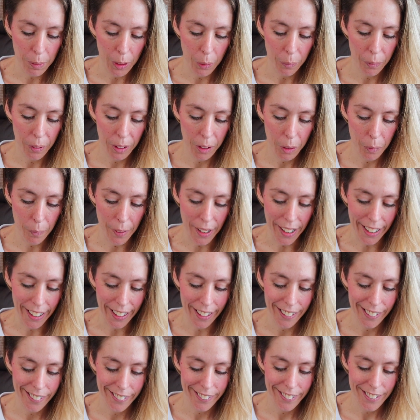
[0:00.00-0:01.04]
blow her
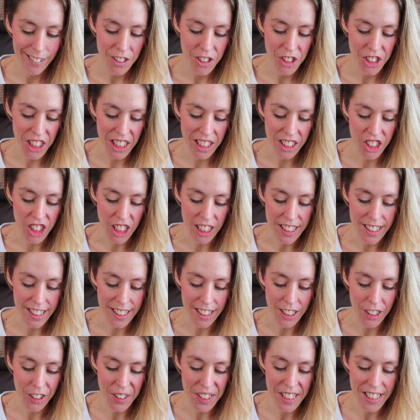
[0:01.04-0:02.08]
away, she
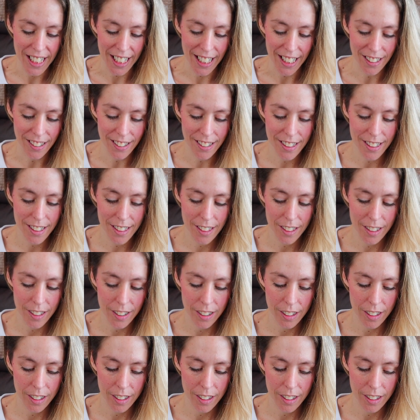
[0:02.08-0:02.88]
adjusted her sails.